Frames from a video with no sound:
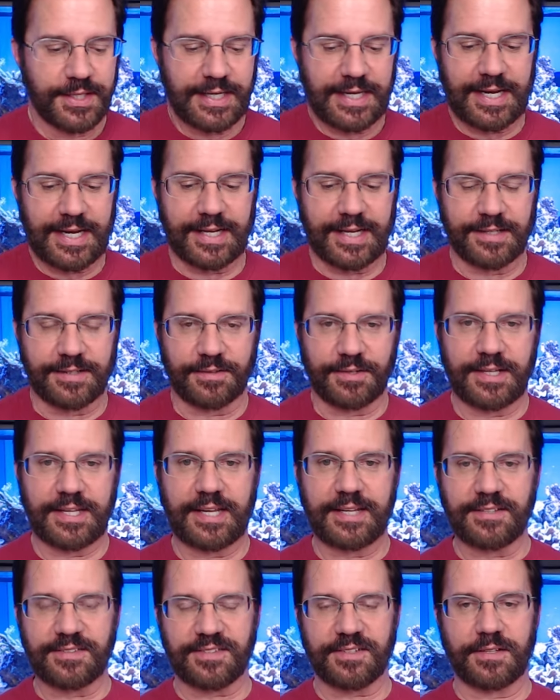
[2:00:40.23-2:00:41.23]
And
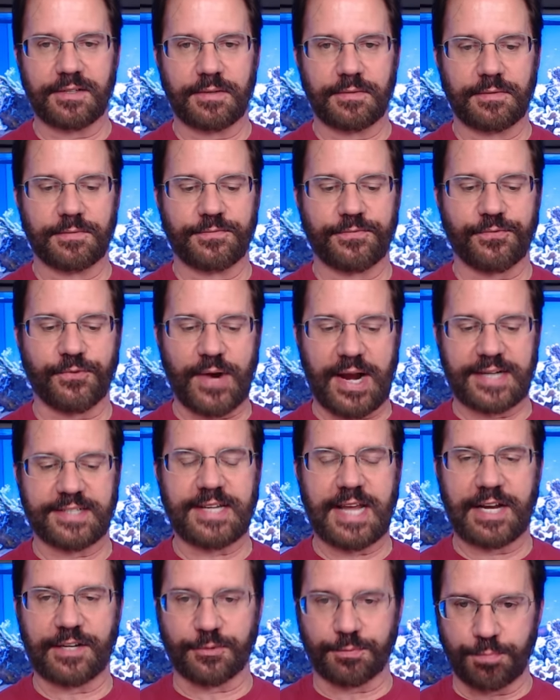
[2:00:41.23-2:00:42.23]
his frag
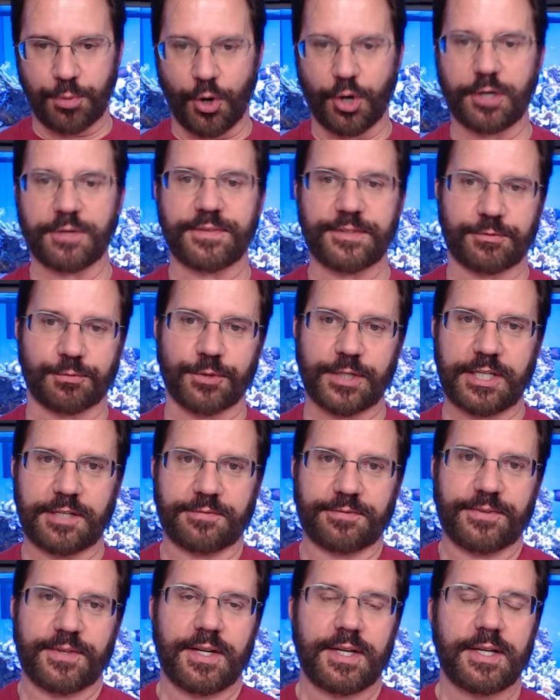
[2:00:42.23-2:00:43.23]
tank is part of his
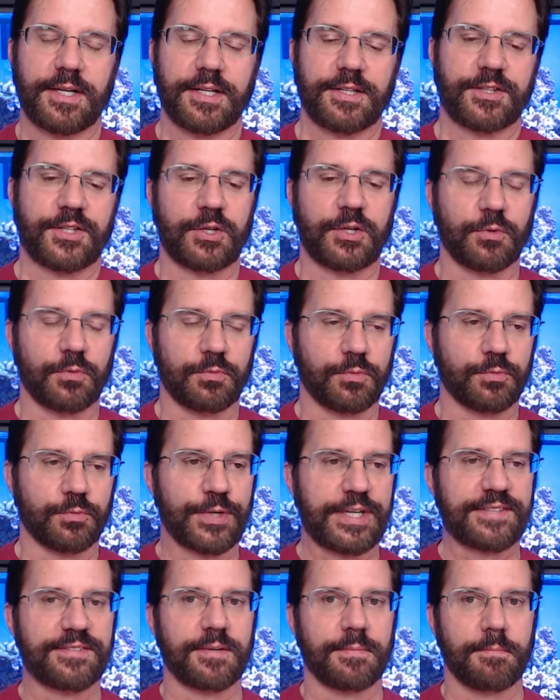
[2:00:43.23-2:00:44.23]
reef. The
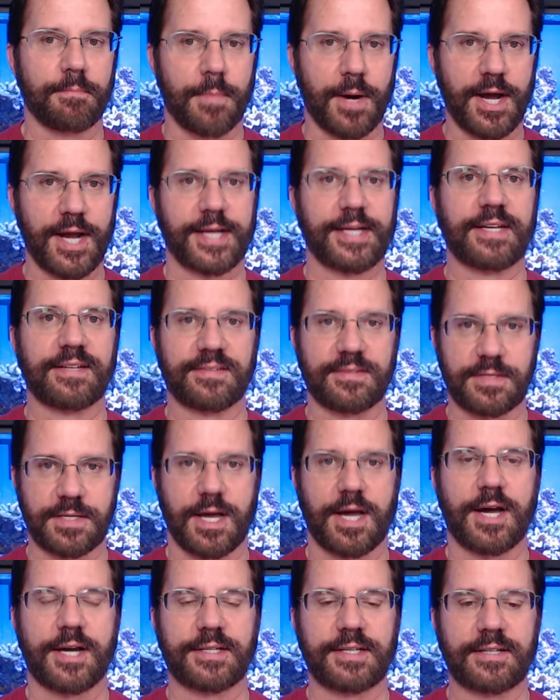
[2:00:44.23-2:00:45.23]
reason mine is
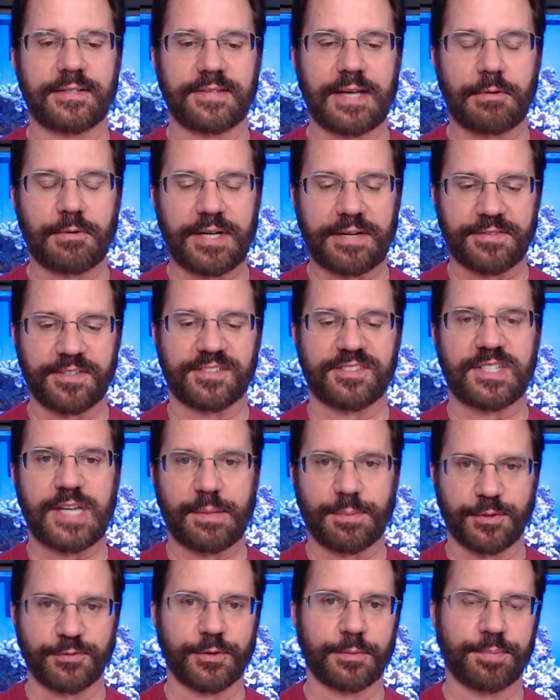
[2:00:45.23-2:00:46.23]
not is I would have to step
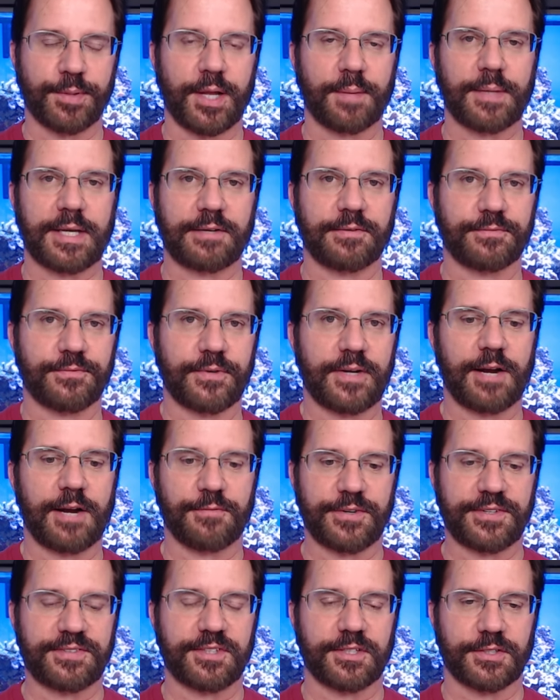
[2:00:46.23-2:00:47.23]
over plumbing
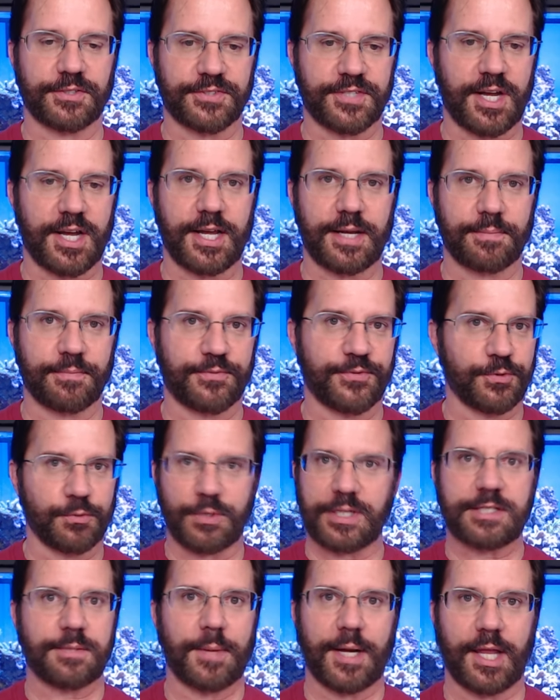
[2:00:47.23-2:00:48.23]
every single time for the
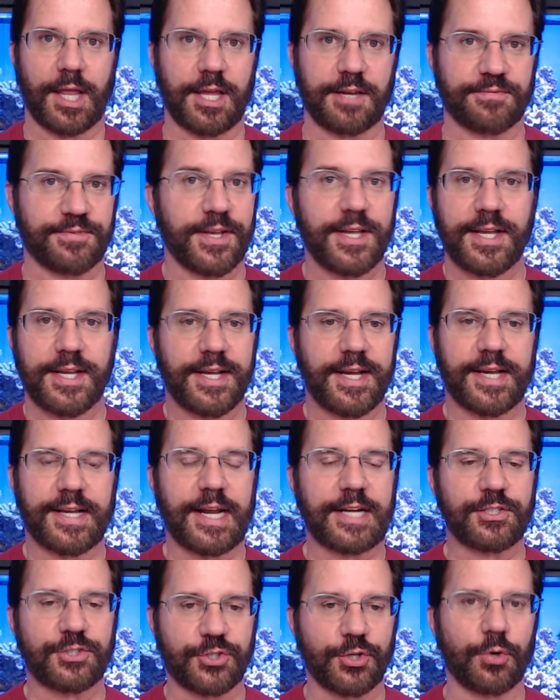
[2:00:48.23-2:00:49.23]
rest of my life. And I
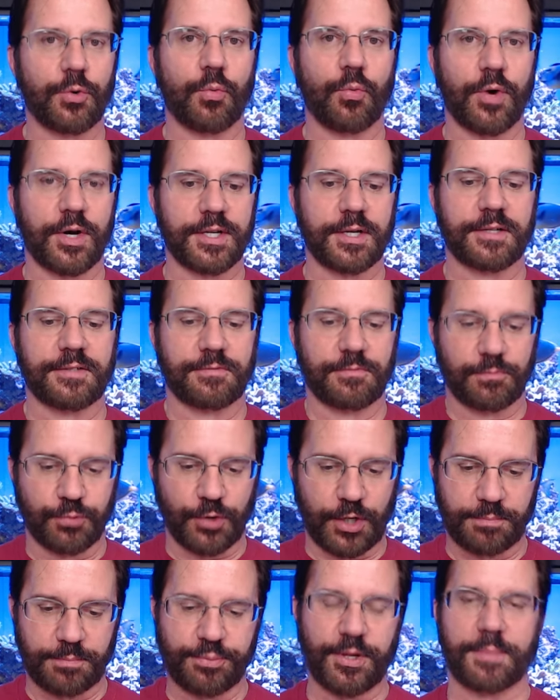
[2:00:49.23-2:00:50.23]
don't want to
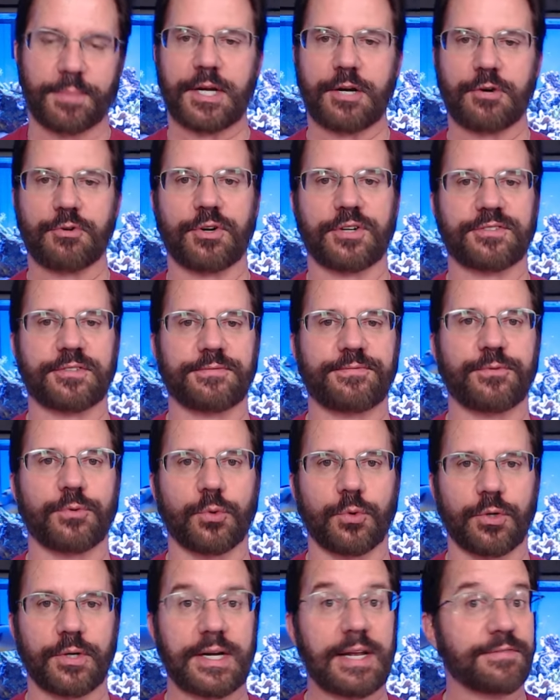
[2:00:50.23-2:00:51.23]
run plumbing across the
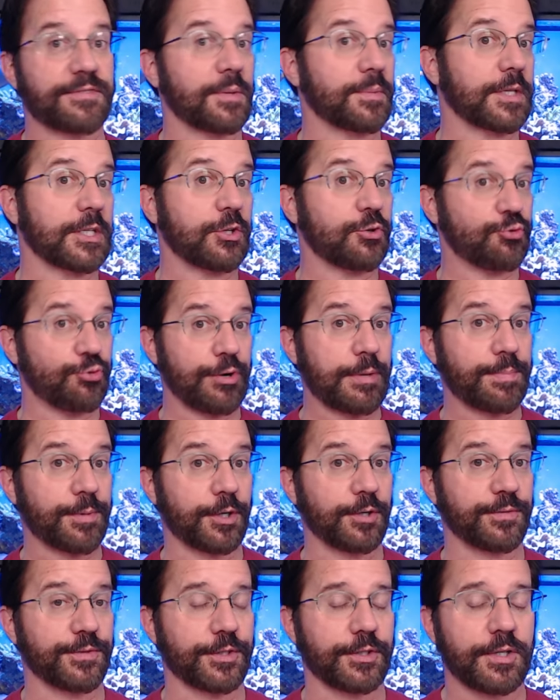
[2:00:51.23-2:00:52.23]
floor and have something to trip
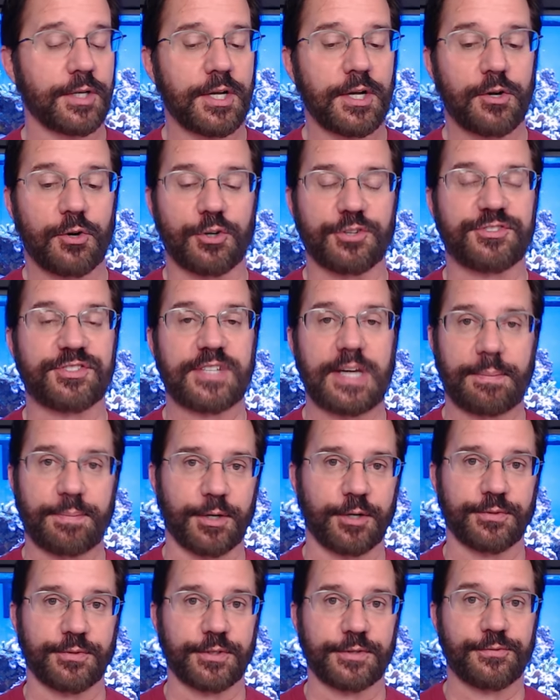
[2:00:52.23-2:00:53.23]
over or step
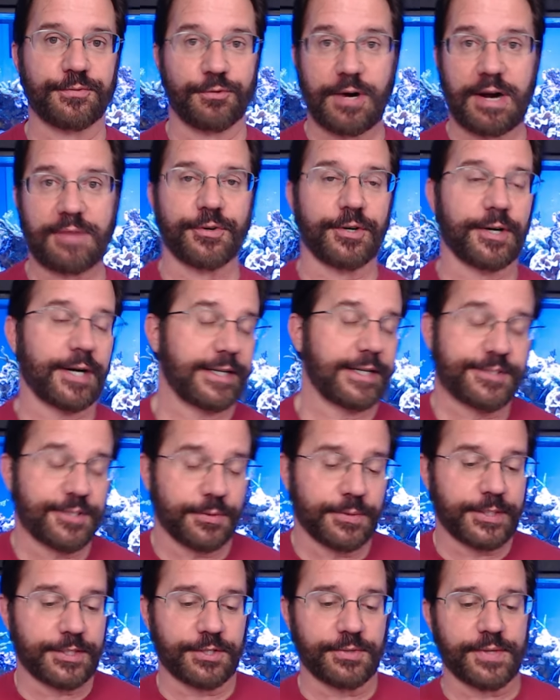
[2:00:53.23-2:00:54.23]
over forever. I just don't
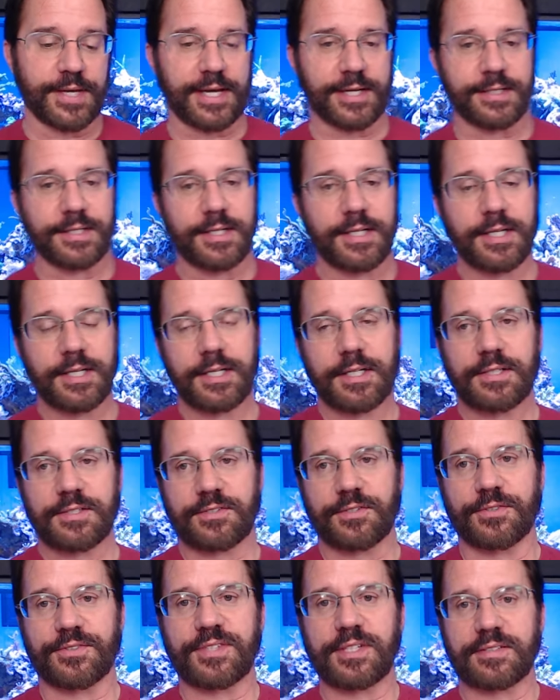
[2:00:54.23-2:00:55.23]
want to do that.
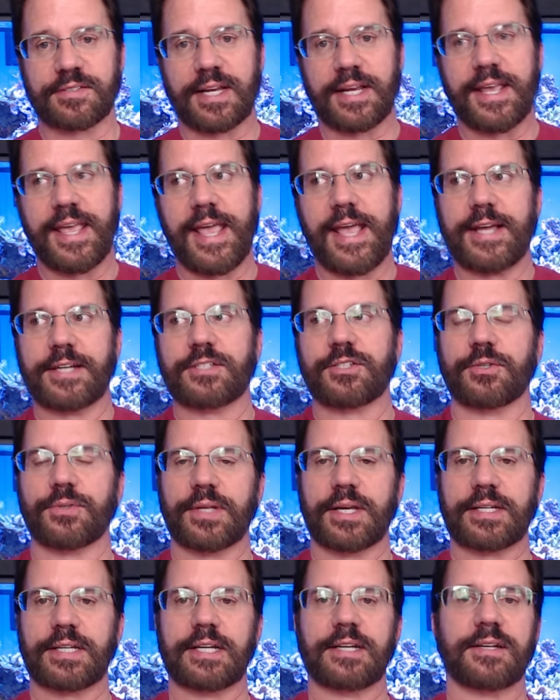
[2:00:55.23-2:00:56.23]
So since I can't do
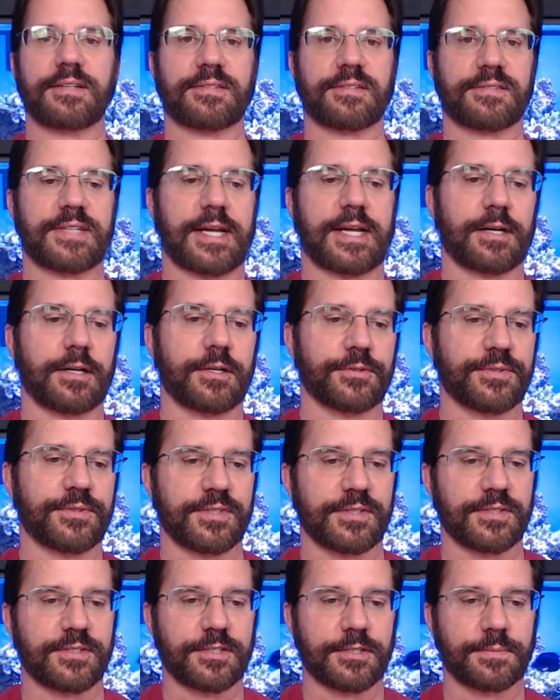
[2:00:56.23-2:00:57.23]
that, it is a standalone
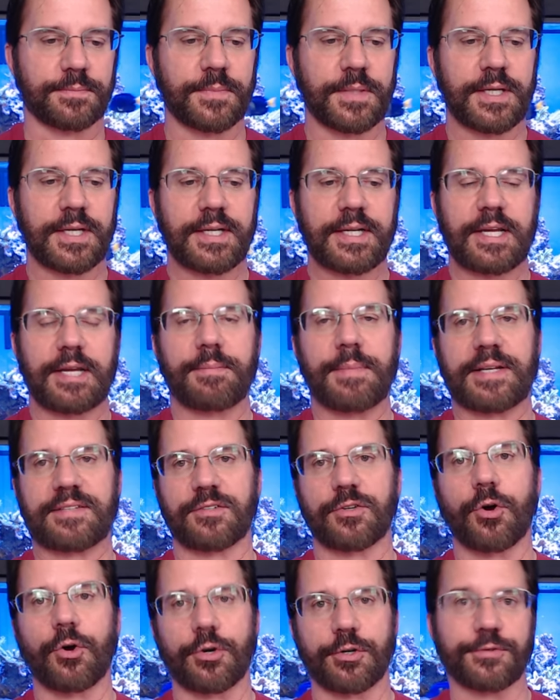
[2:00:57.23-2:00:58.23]
system. It makes it
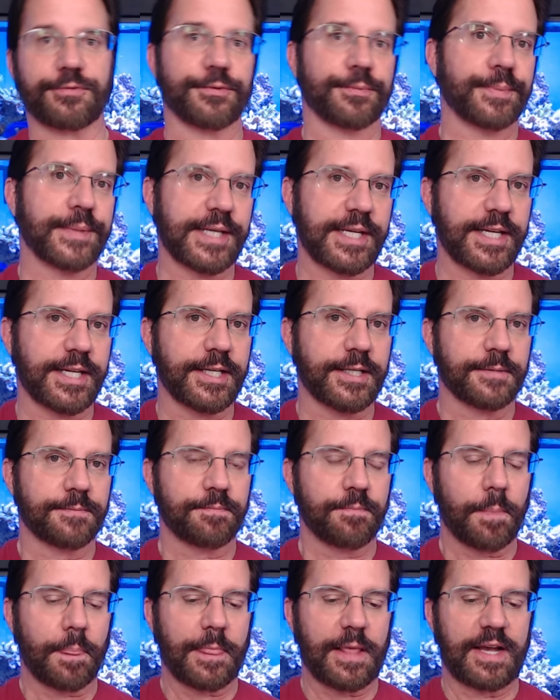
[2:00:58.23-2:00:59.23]
harder for me
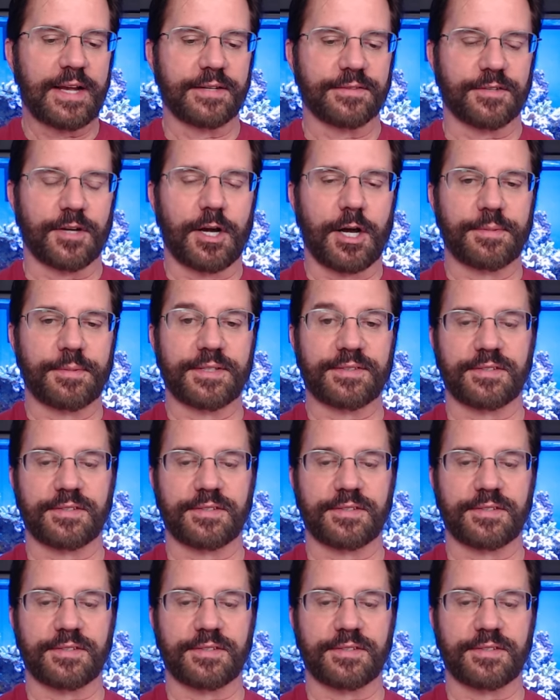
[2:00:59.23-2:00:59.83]
as a hobbyist